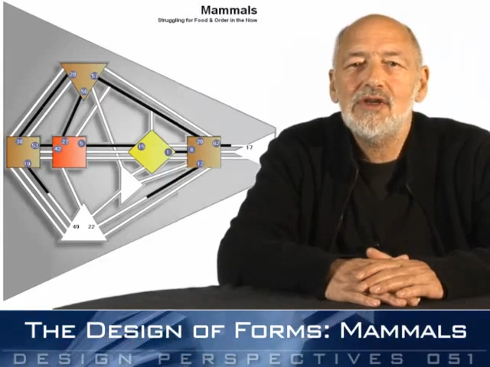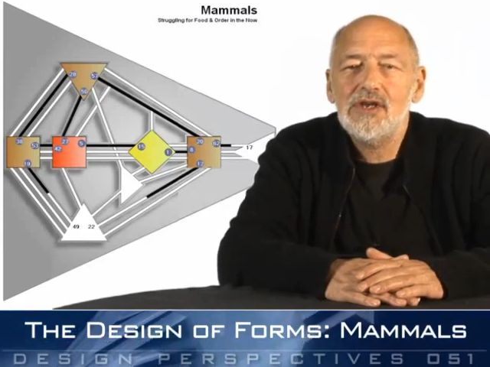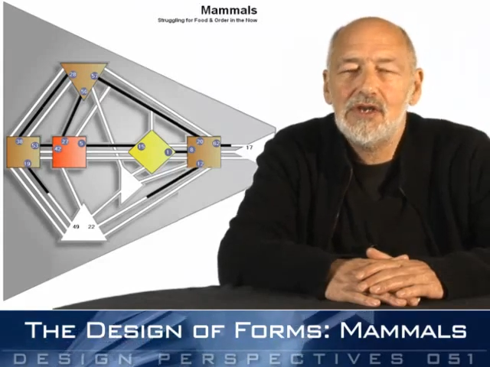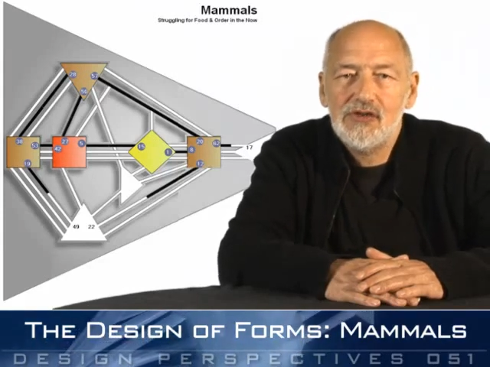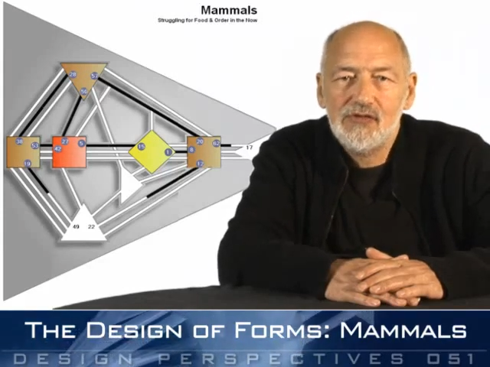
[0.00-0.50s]

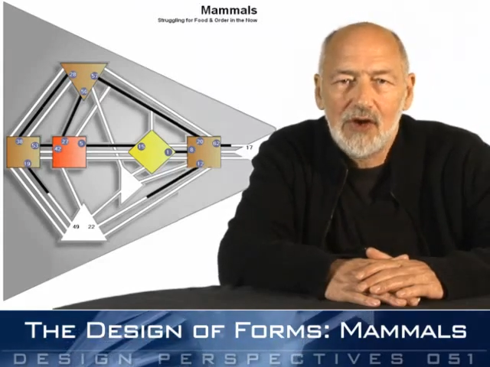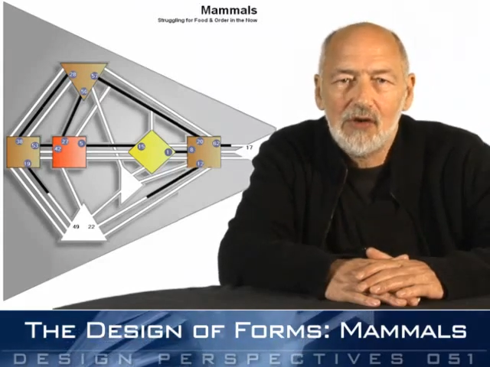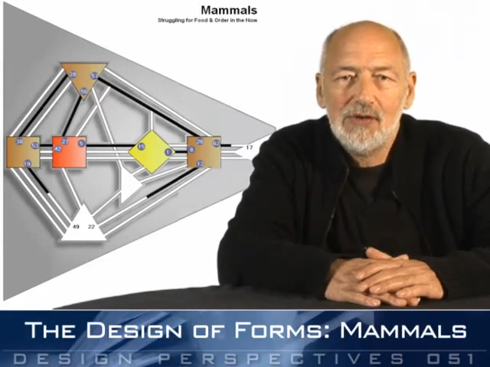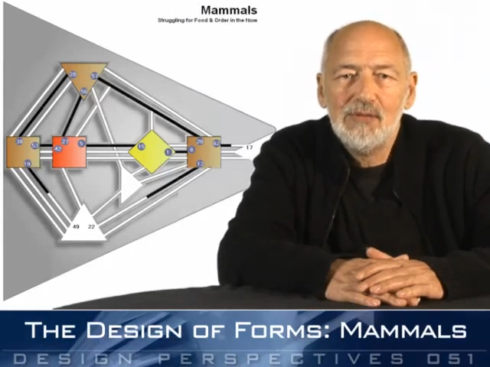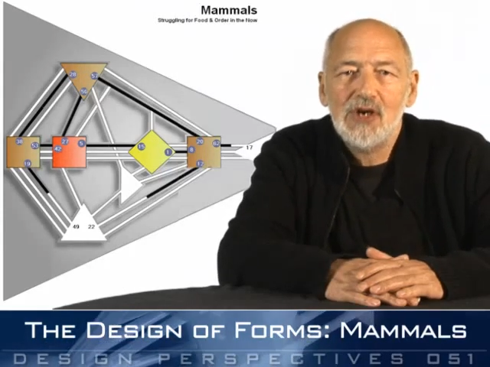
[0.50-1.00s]
It is
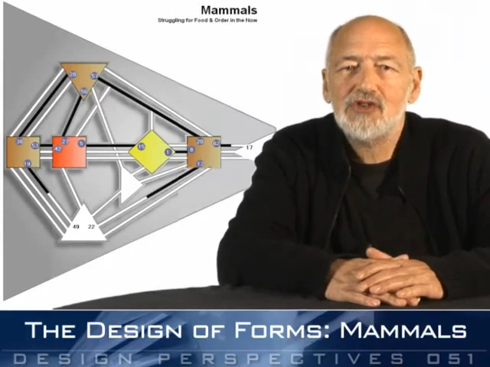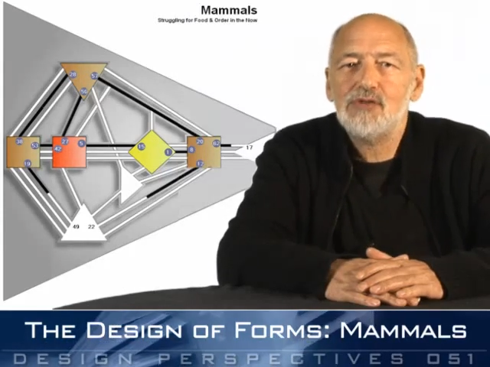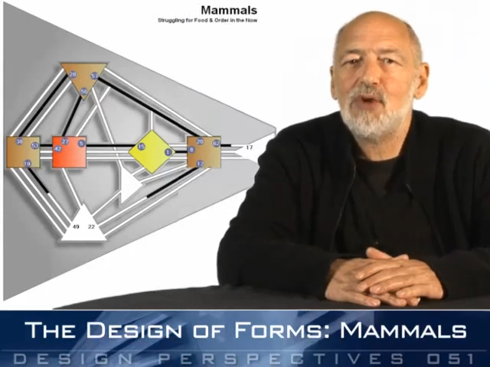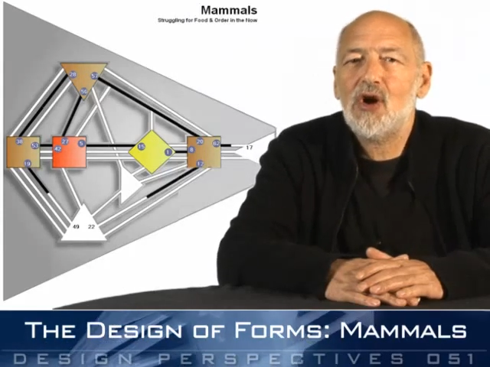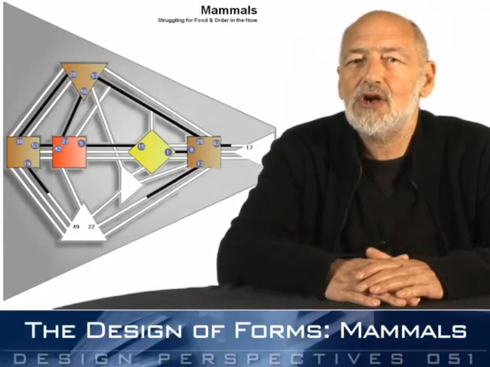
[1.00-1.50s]
very much a
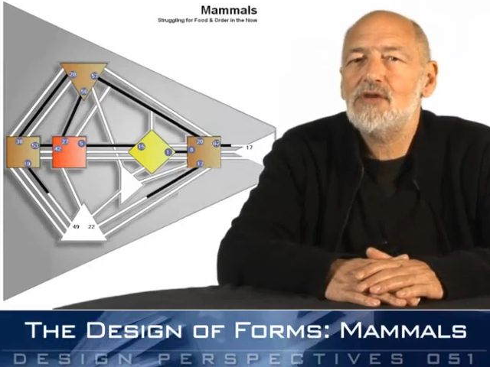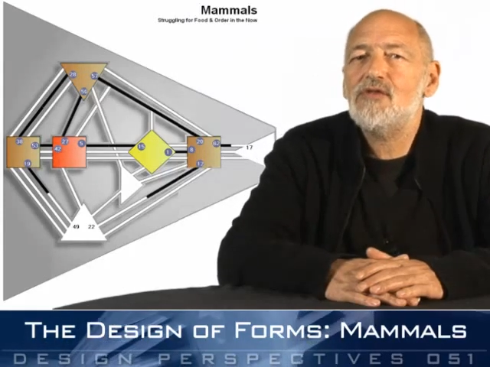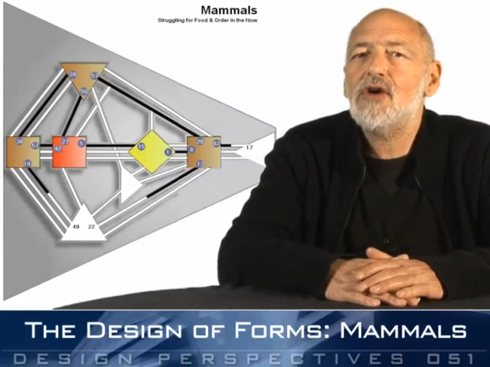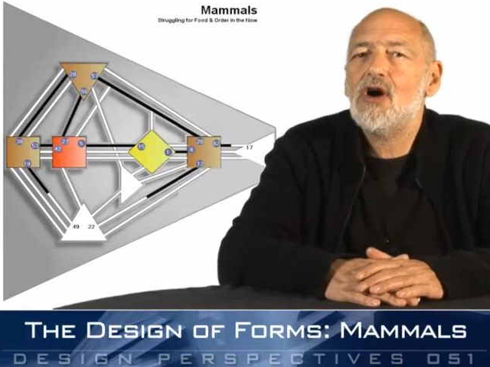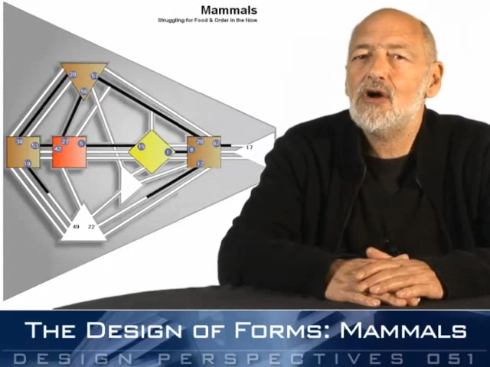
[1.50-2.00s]
part
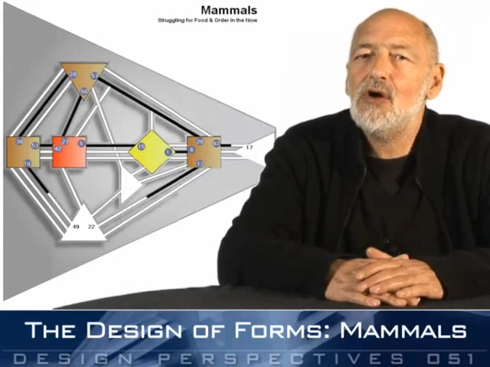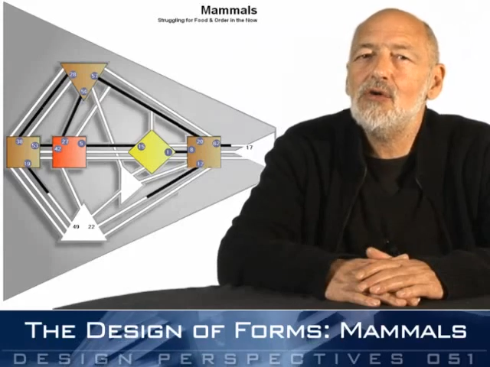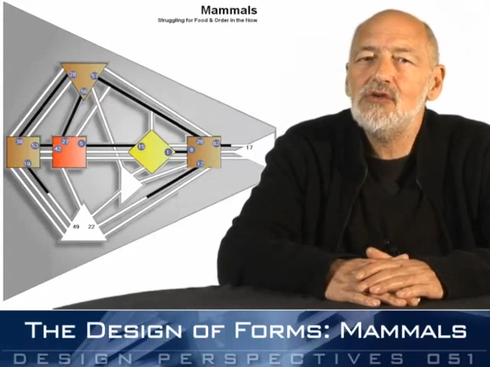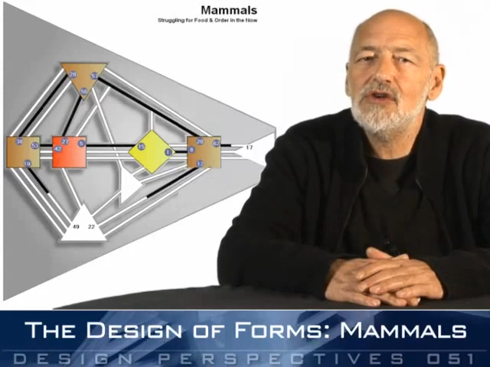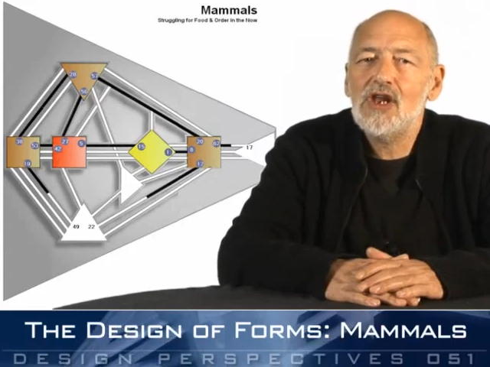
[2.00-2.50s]
of our
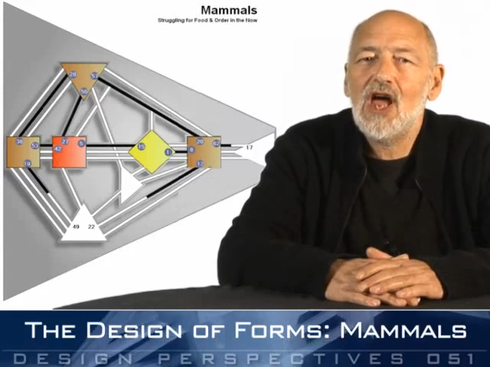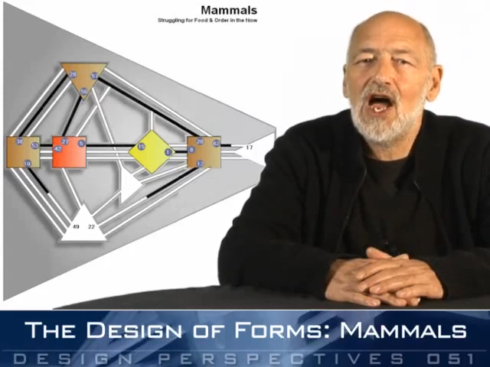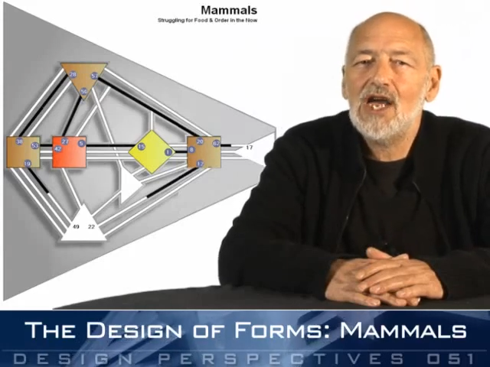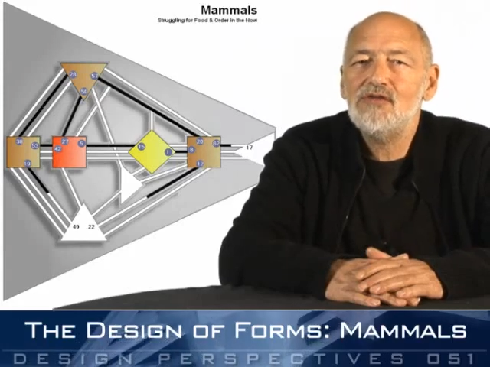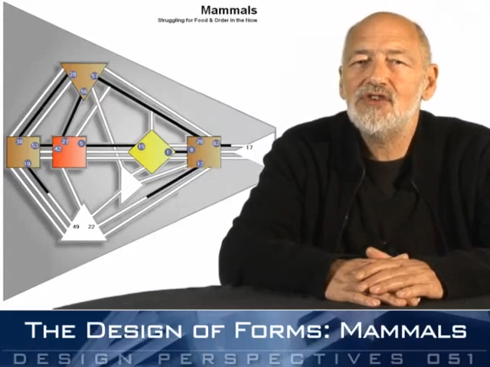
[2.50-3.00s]
own
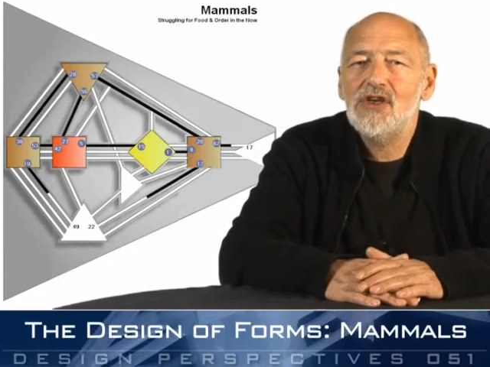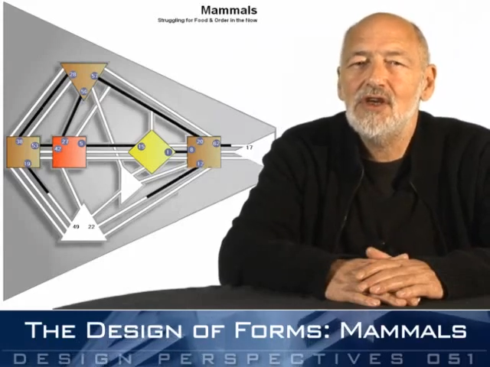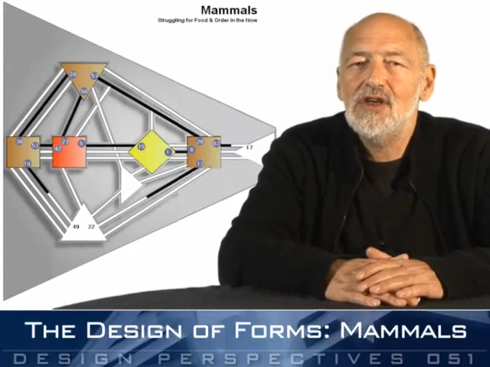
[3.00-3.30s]
lives.